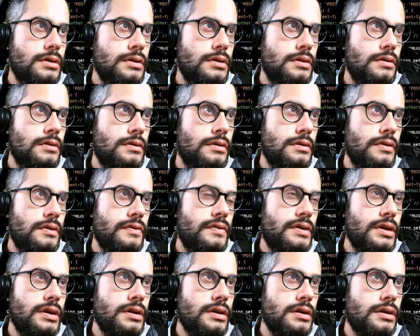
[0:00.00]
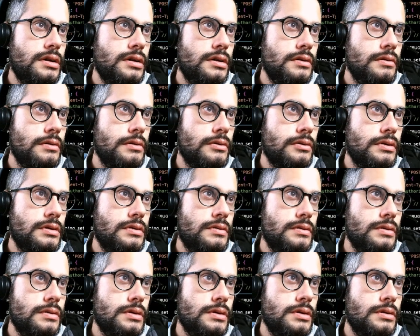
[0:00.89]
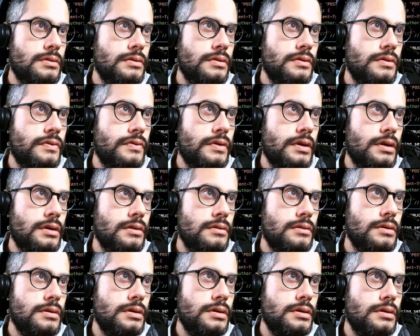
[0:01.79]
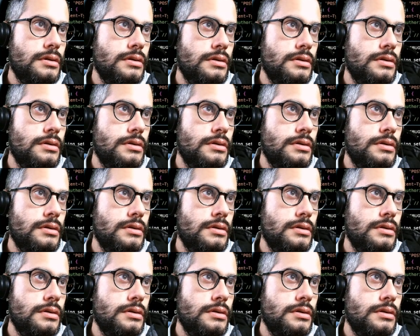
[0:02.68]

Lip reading: so if data request equals following.